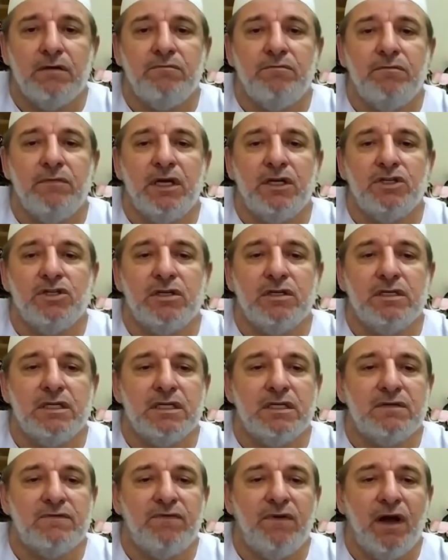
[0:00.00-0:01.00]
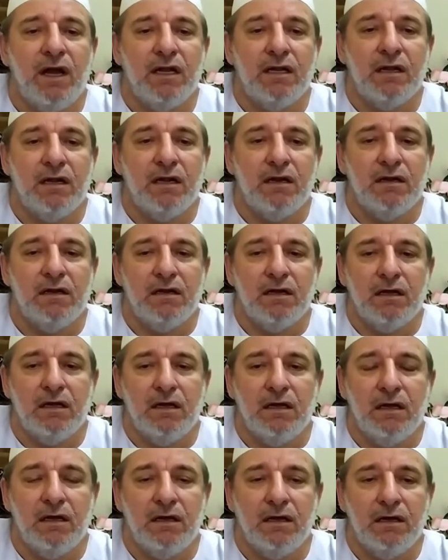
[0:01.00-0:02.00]
mention this final
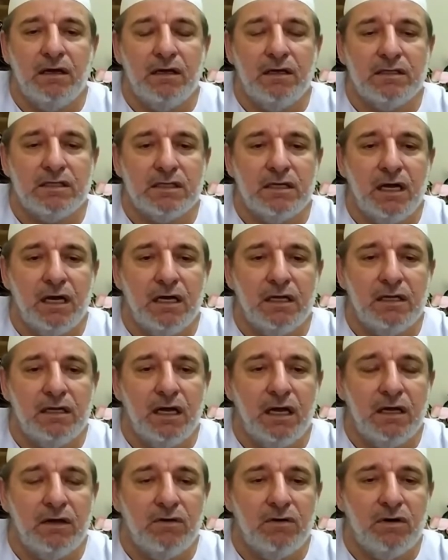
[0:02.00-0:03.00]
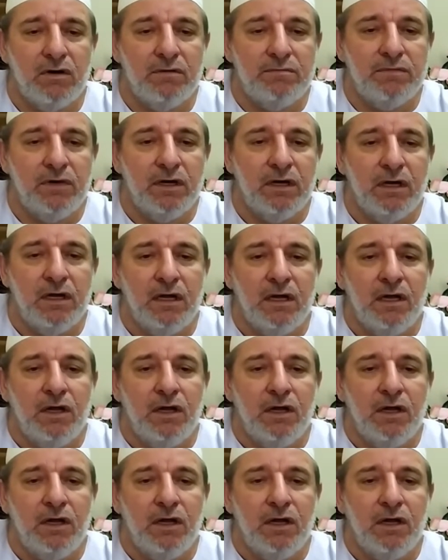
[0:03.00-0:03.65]
slide, I hope,